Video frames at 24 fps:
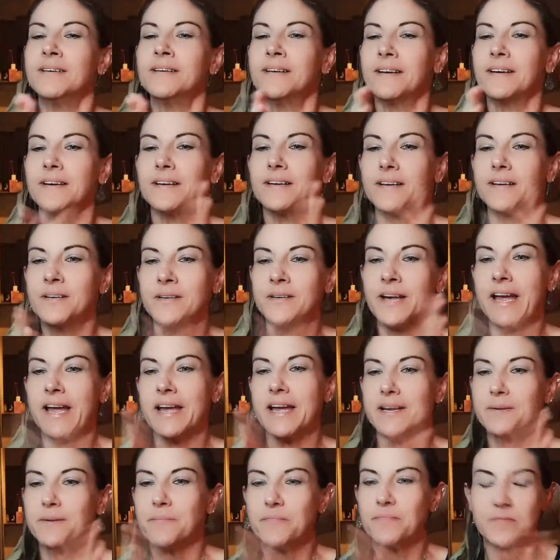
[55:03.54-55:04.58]
Okay,
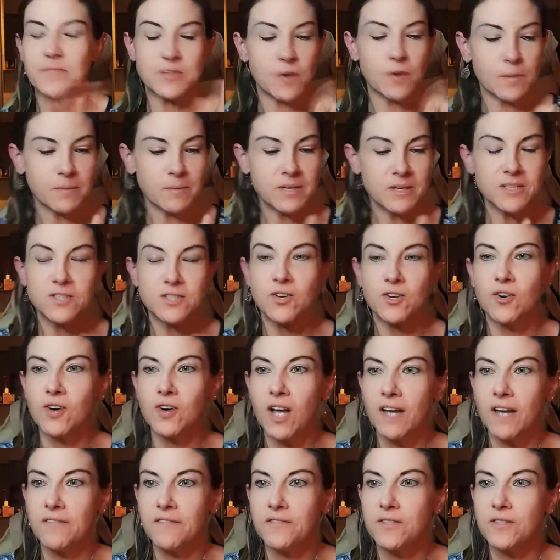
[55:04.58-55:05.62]
so I'm going to turn
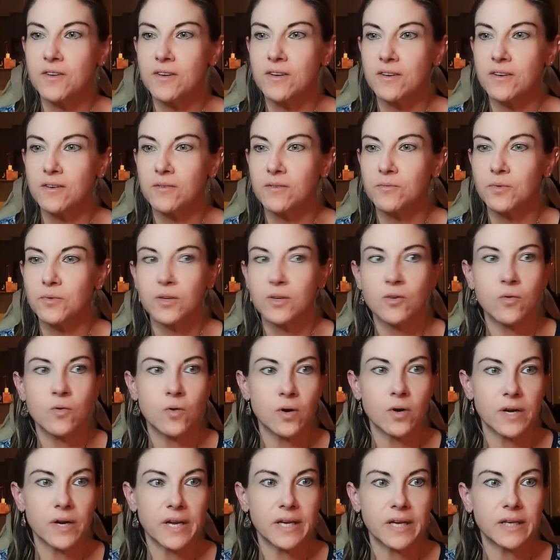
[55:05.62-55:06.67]
off the
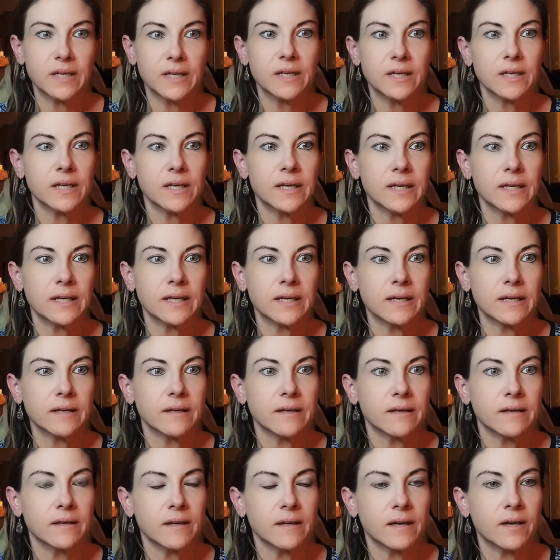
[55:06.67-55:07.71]
recording,
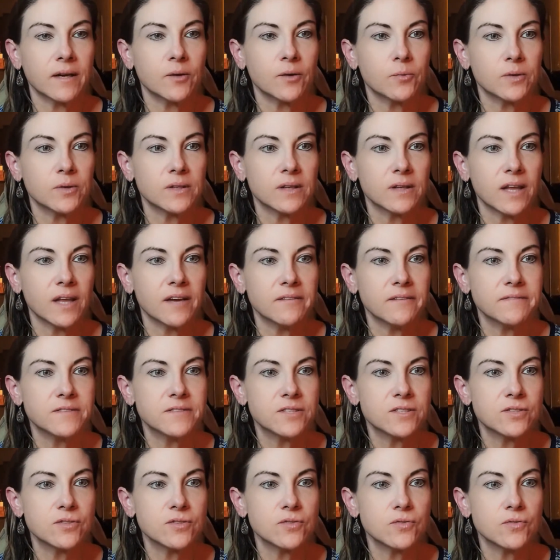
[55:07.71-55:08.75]
and I would love
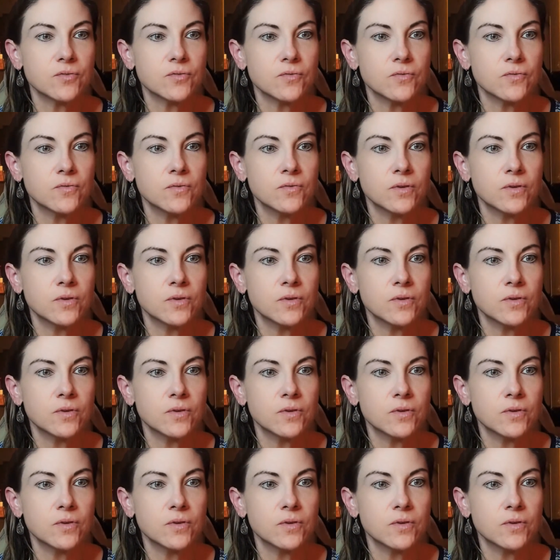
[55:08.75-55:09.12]
to.